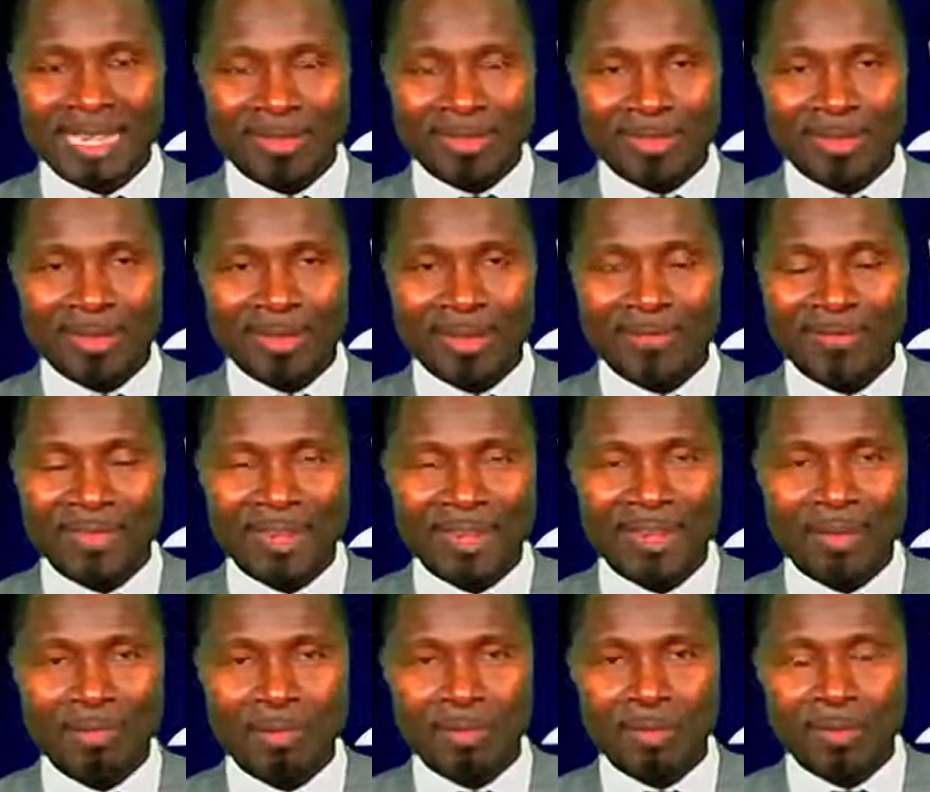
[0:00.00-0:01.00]
it's not the
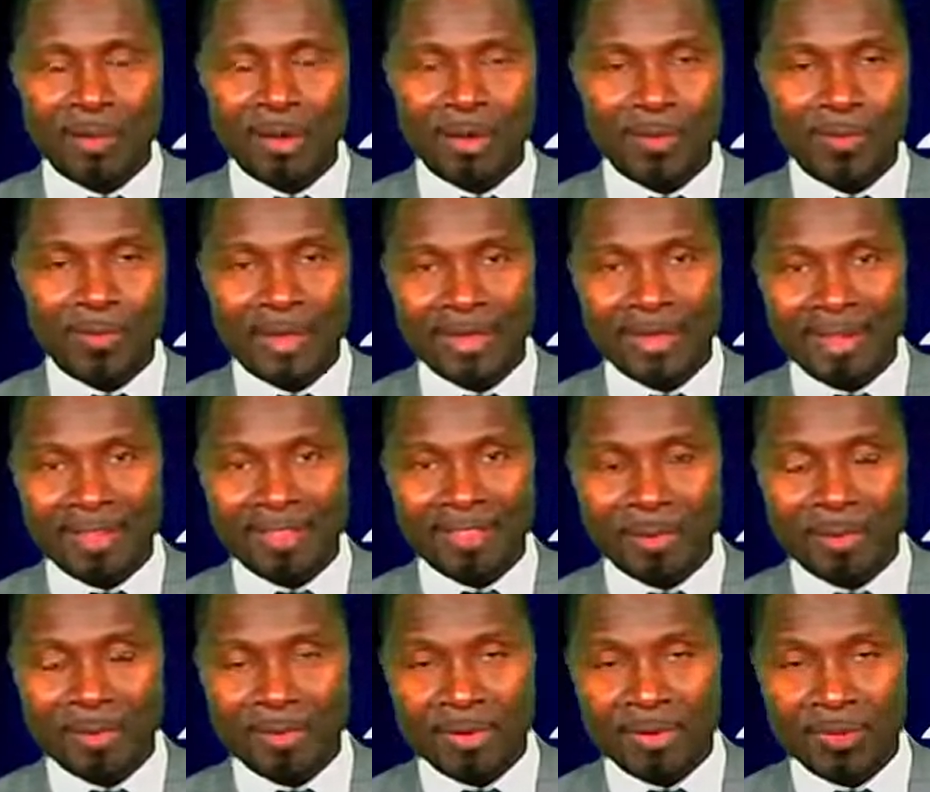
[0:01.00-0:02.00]
fact that people are going their
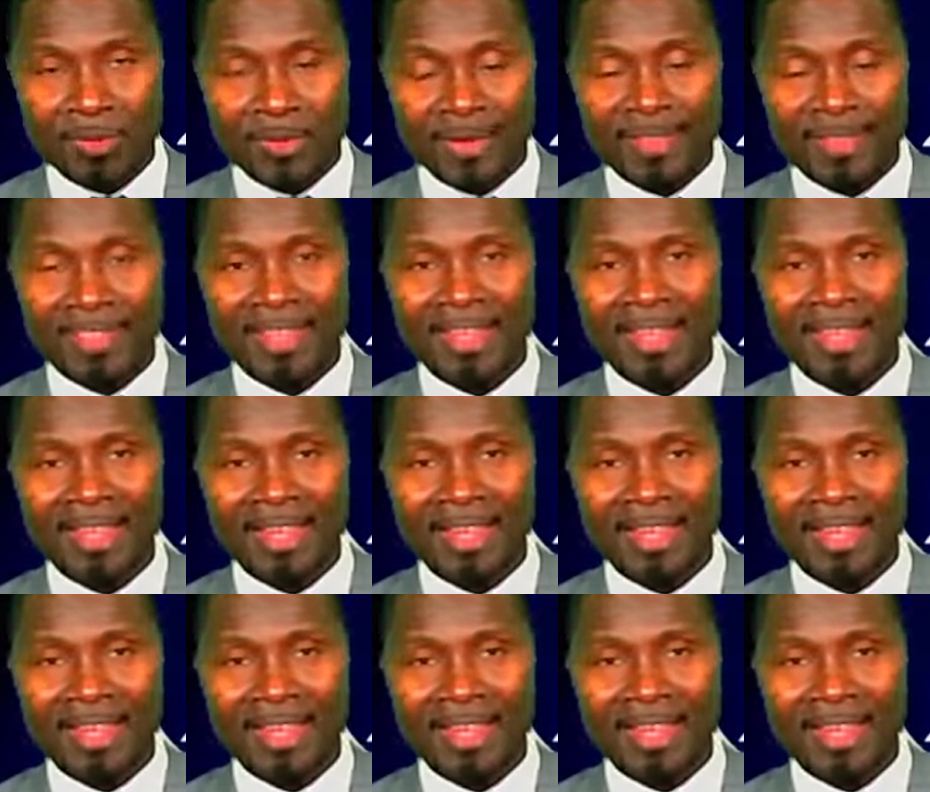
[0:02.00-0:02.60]
separate ways.